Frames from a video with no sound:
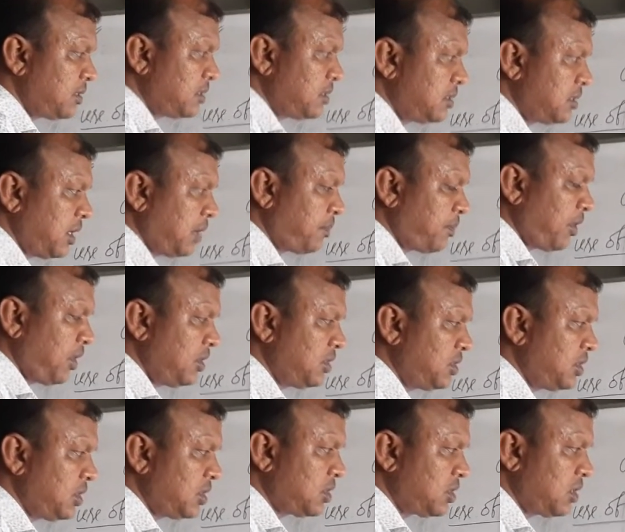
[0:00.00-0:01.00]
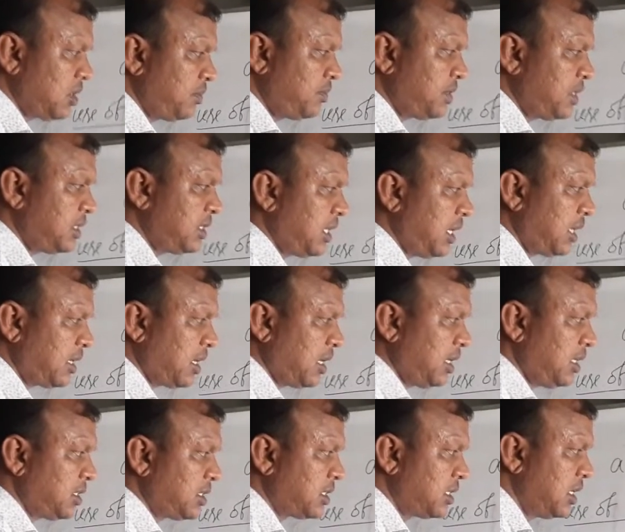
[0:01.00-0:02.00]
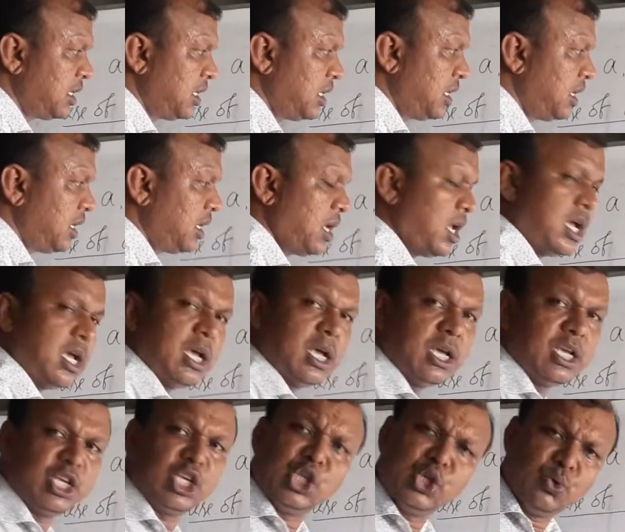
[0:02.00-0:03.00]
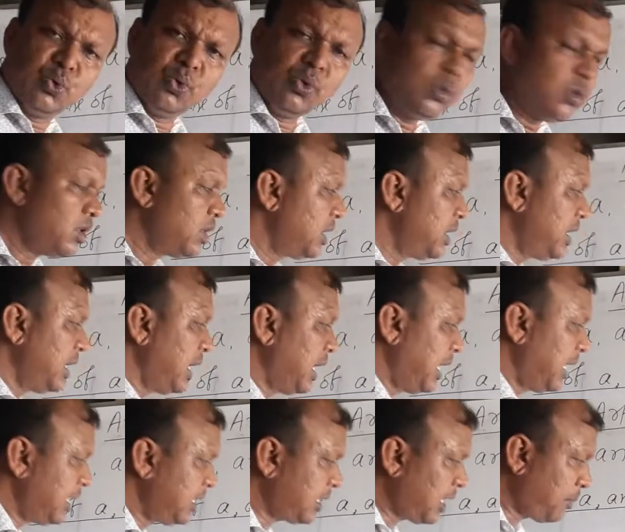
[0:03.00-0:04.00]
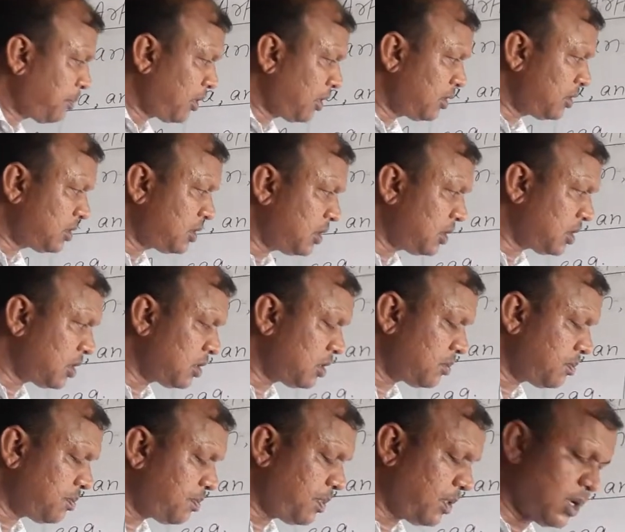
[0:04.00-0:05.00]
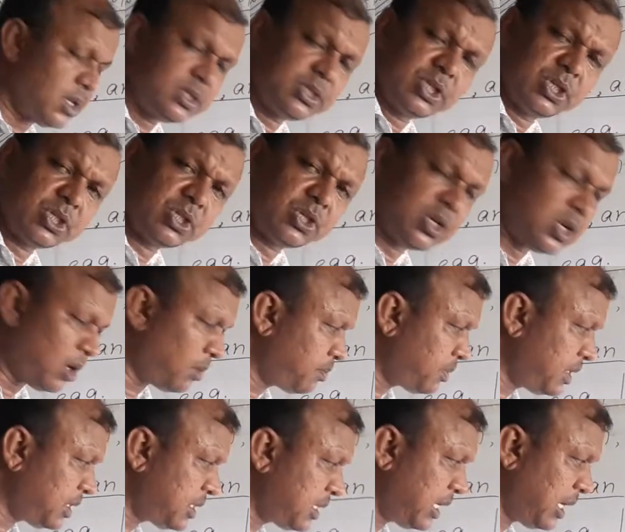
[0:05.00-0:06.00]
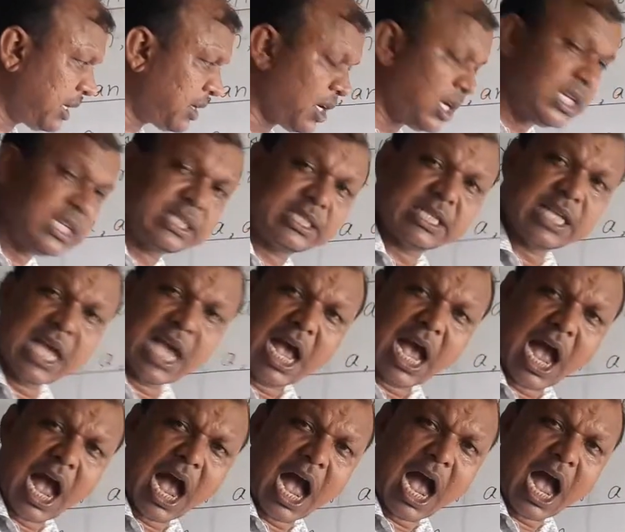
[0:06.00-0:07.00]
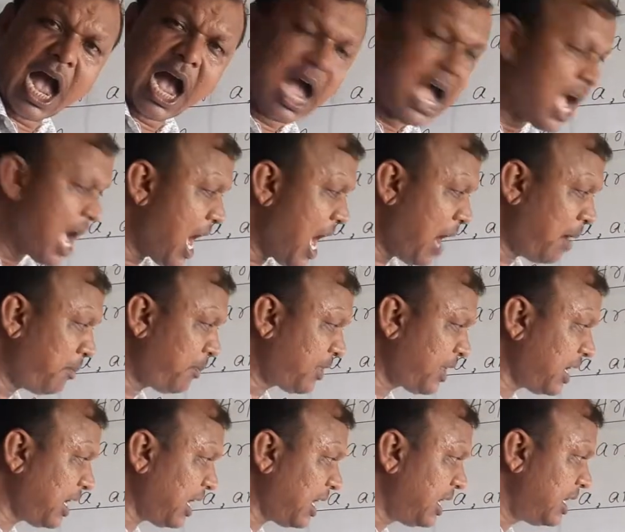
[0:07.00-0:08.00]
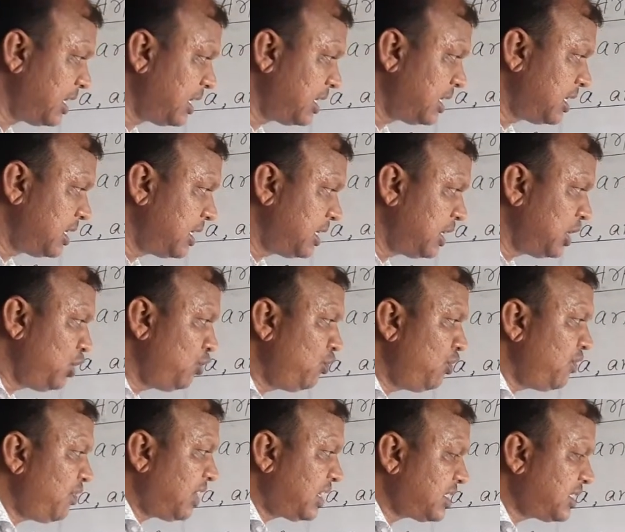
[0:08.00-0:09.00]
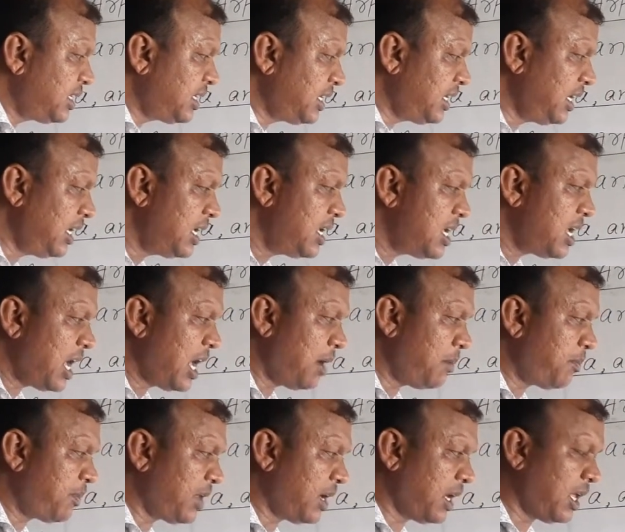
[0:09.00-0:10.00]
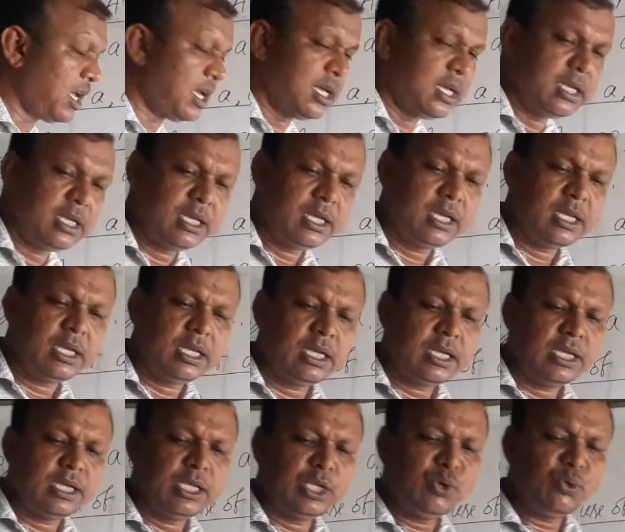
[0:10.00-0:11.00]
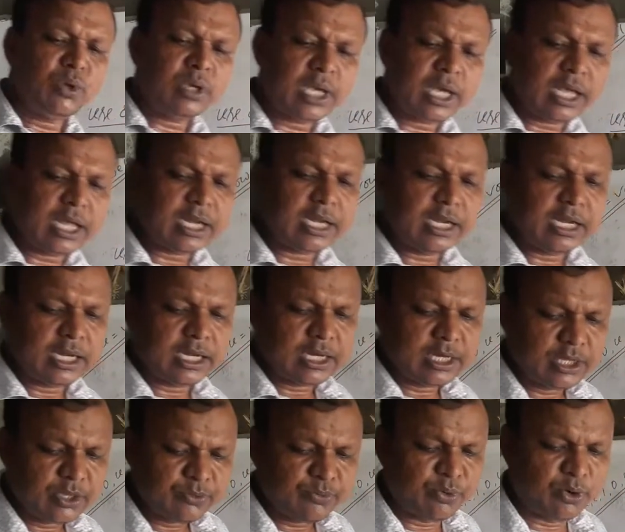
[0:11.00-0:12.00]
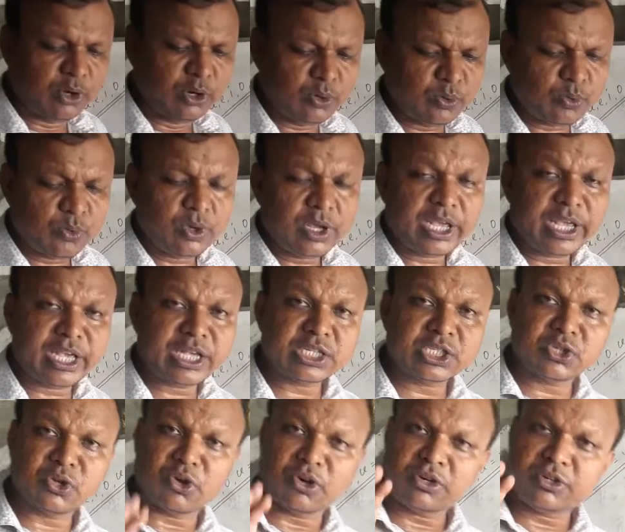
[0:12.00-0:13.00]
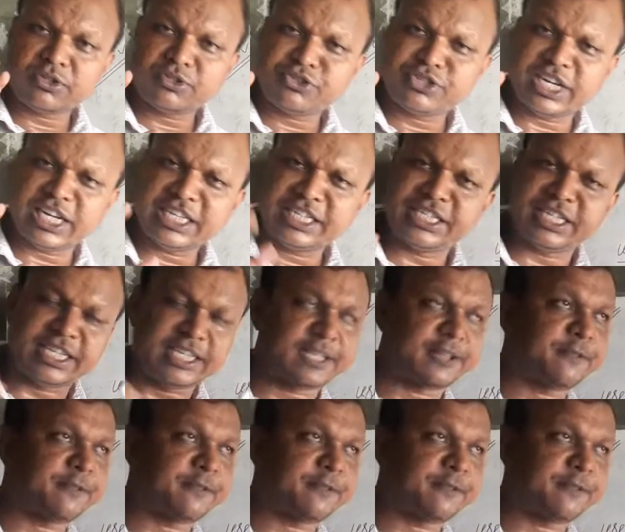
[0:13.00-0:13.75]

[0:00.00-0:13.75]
the pronunciation of this letter is u, and the pronunciation of this letter is a, umbrella. University, umbrella. You can follow a short technique.